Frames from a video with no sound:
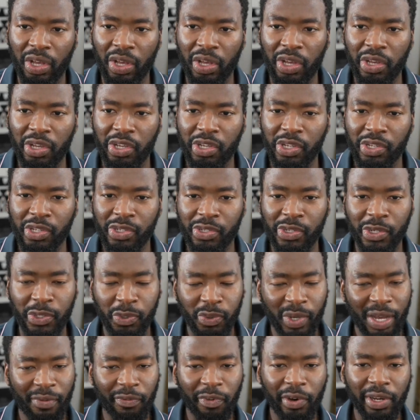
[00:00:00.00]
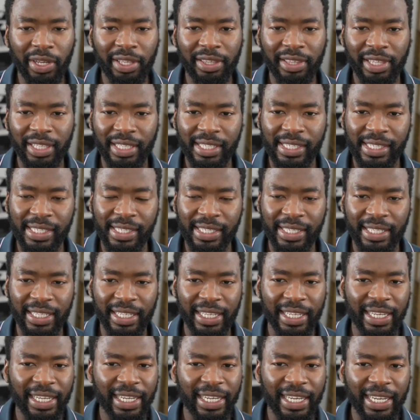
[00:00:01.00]
So to avoid this,
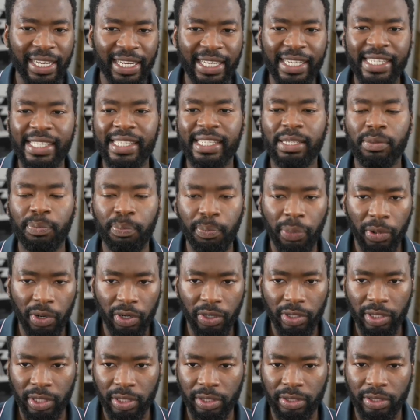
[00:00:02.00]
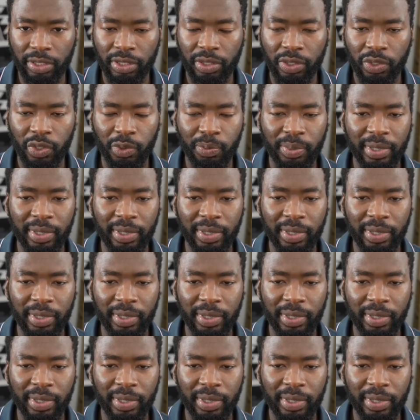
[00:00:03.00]
it is important to be